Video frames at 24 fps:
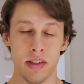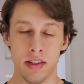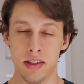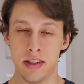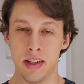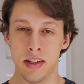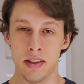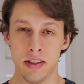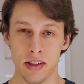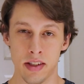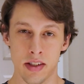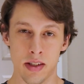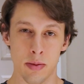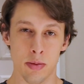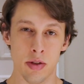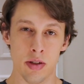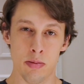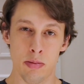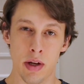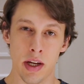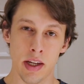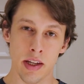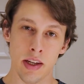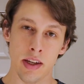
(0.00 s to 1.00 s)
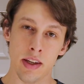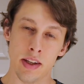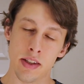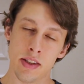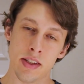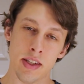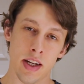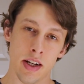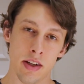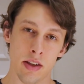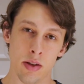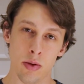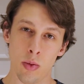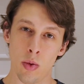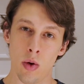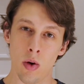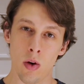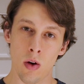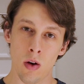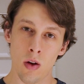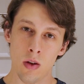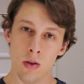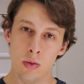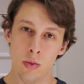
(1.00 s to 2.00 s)
it sounds like someone's banging inside of the
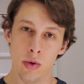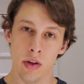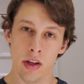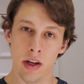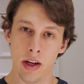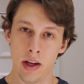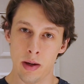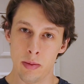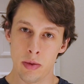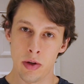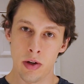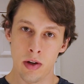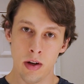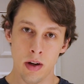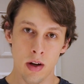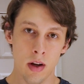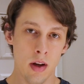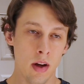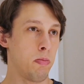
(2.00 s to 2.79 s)
wall with a hammer.